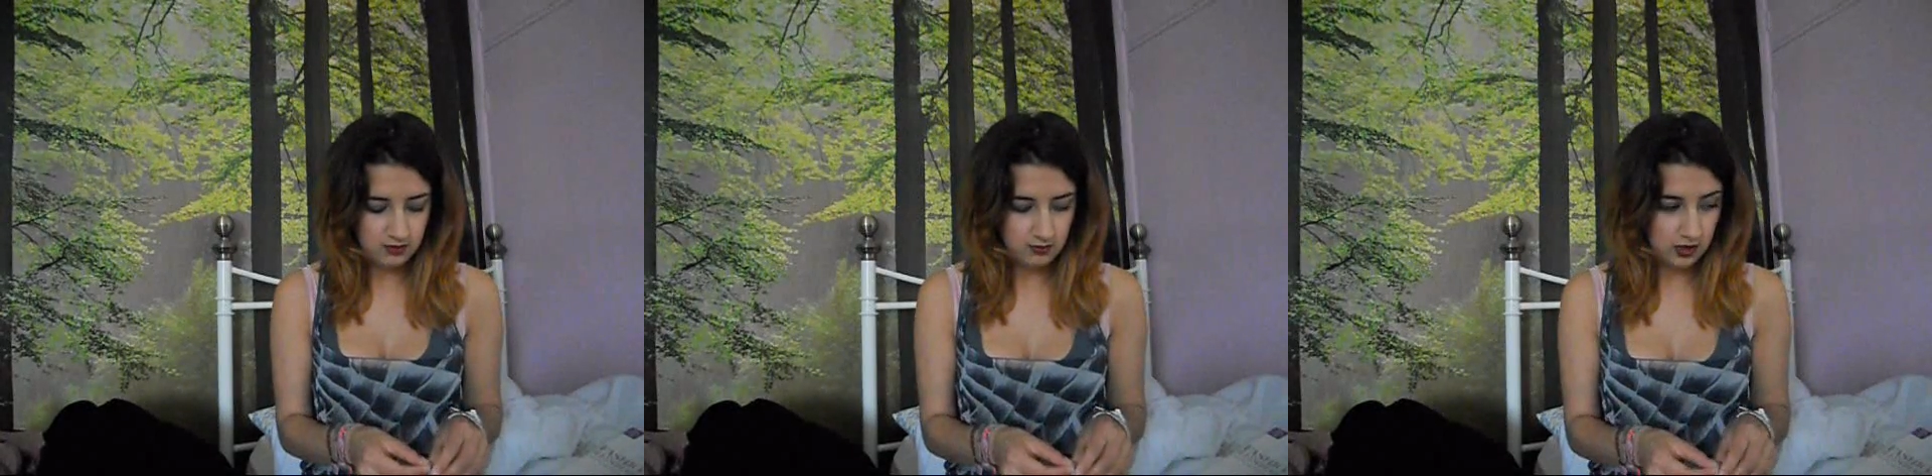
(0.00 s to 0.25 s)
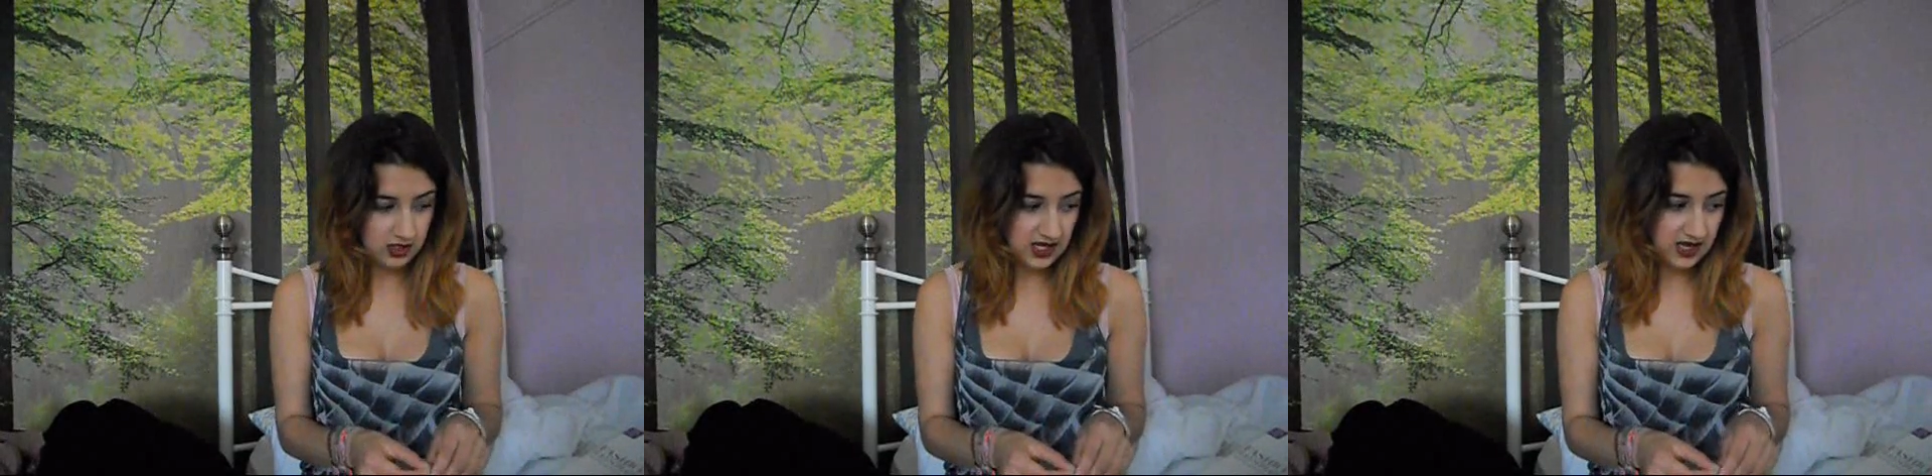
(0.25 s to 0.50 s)

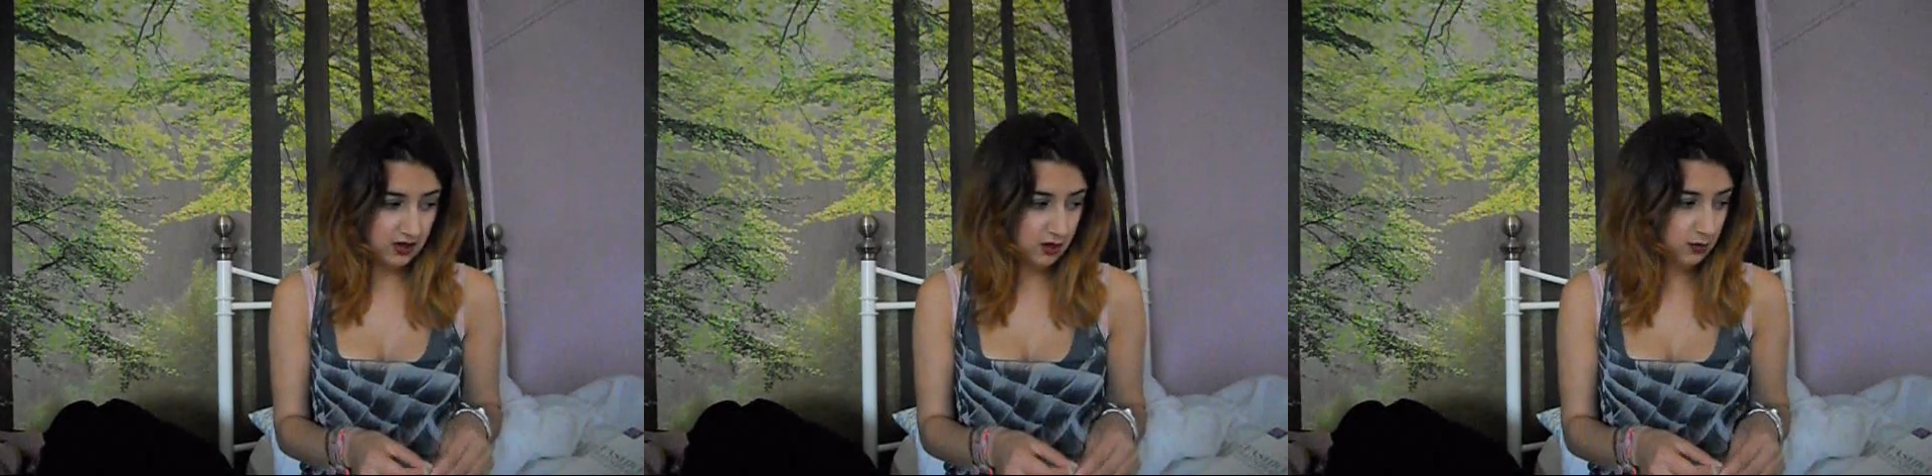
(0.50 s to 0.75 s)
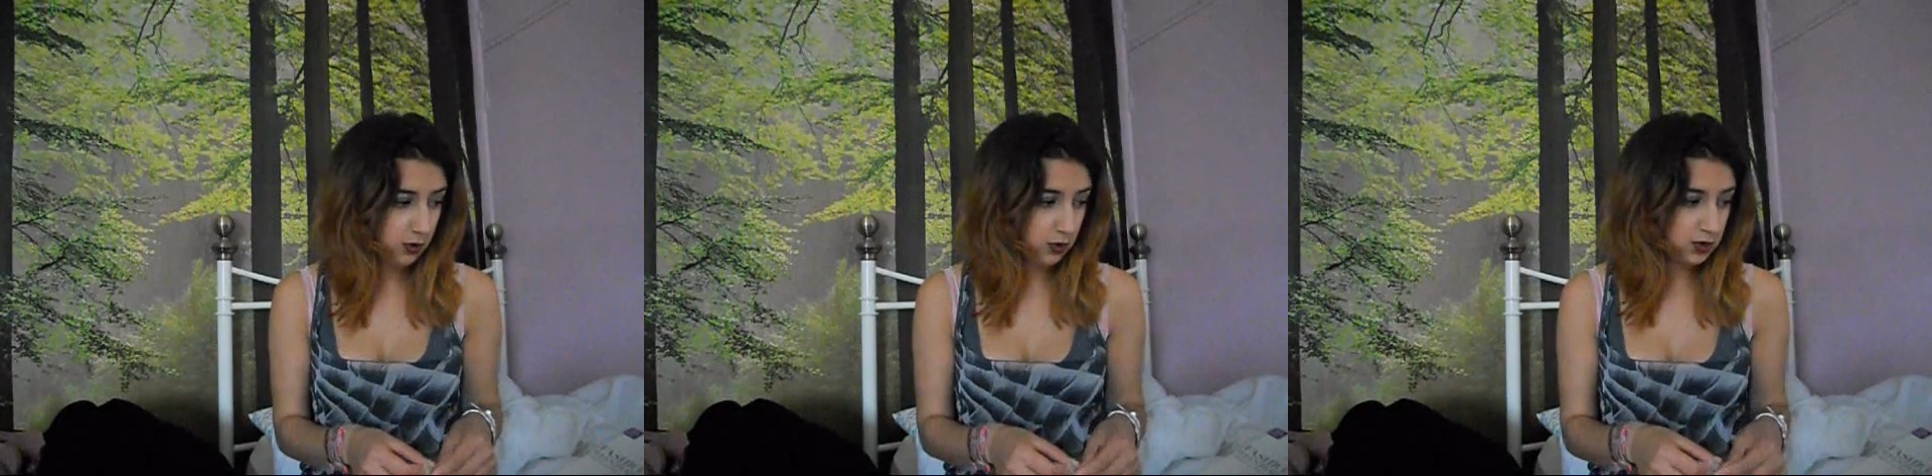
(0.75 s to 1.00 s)
my day
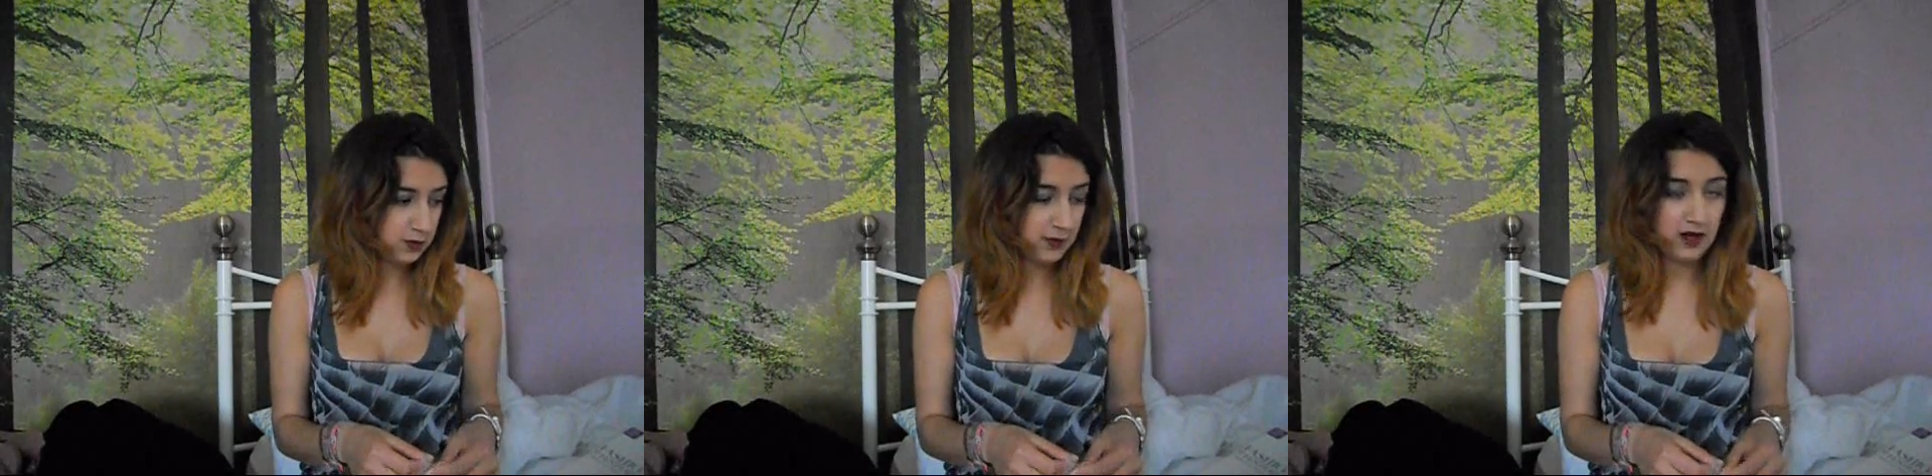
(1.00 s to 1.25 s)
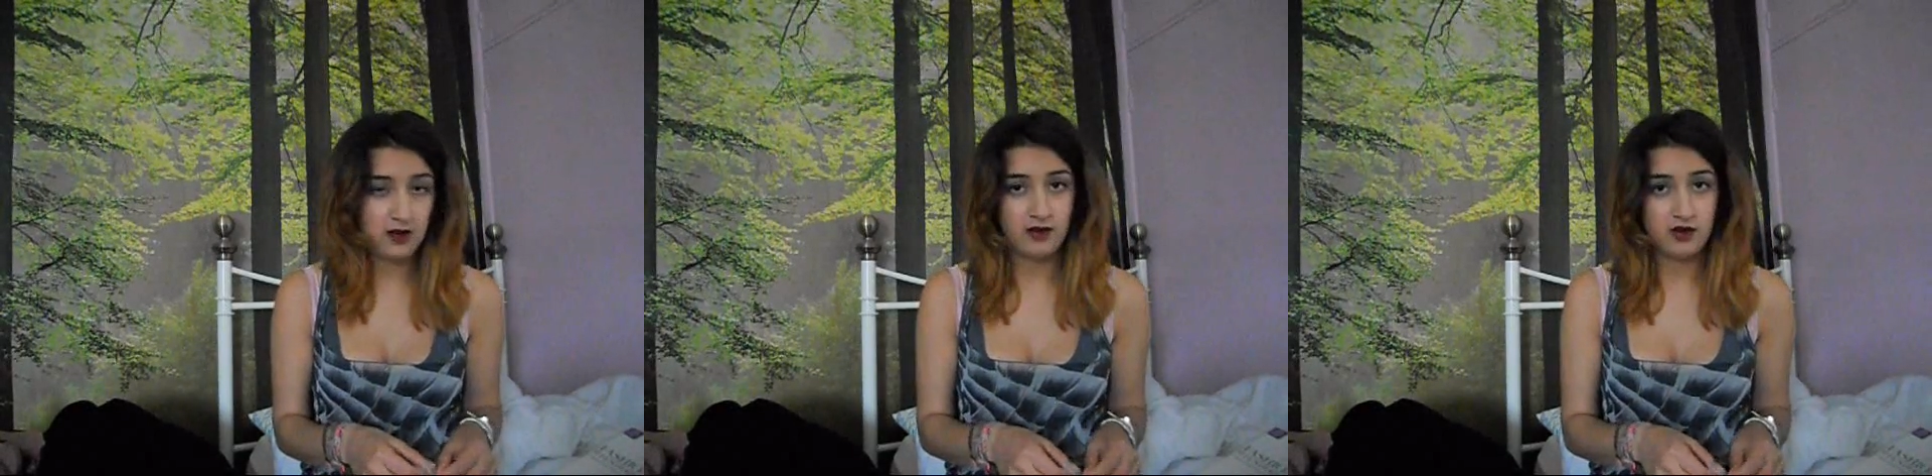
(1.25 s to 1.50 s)
on
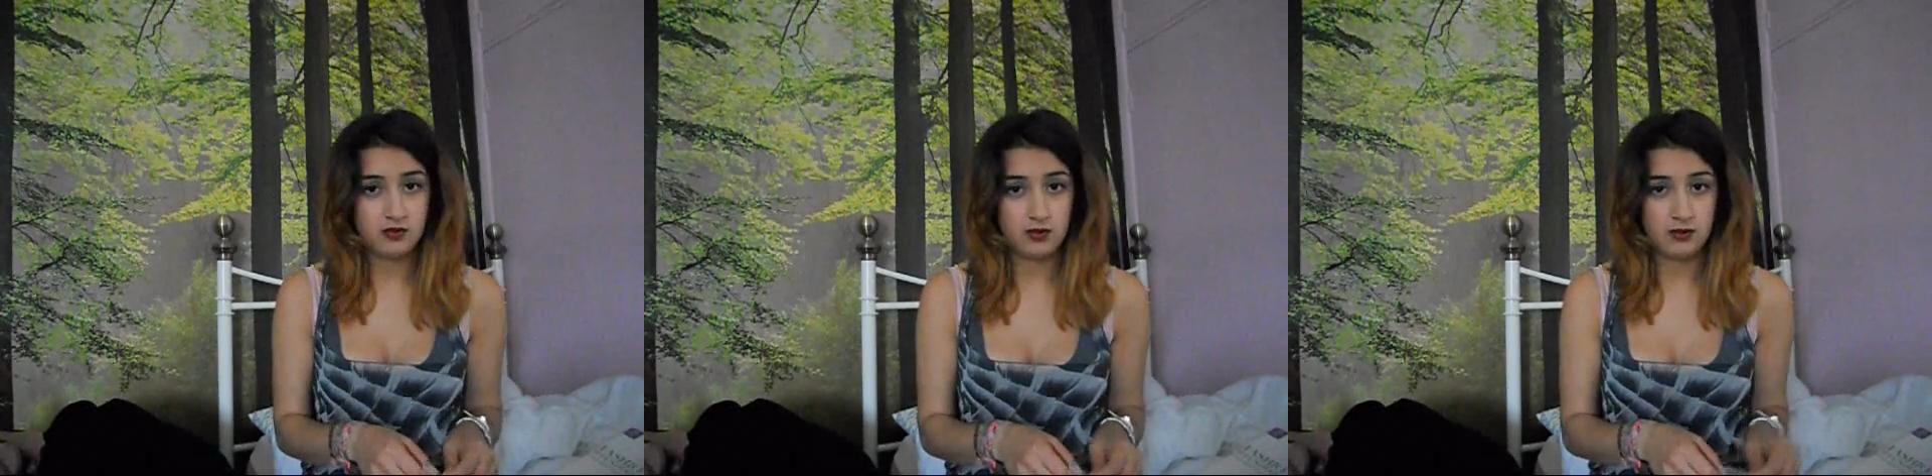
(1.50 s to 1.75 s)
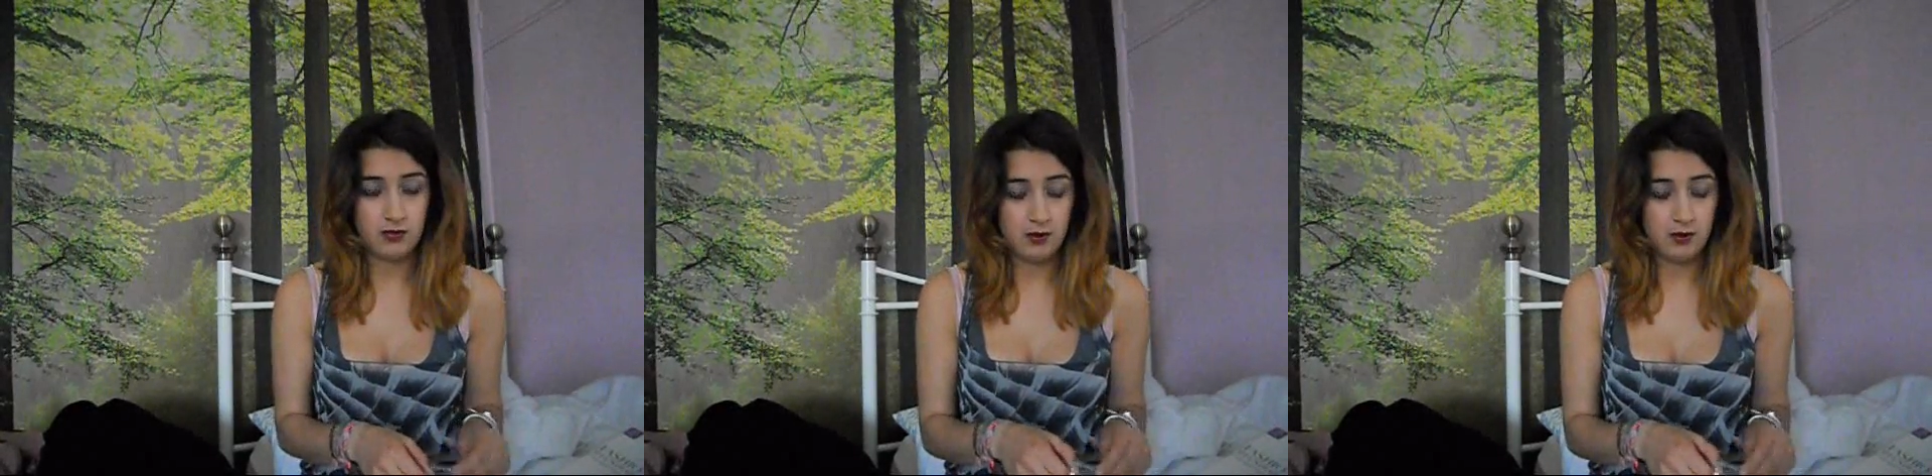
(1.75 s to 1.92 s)
Portobello Road with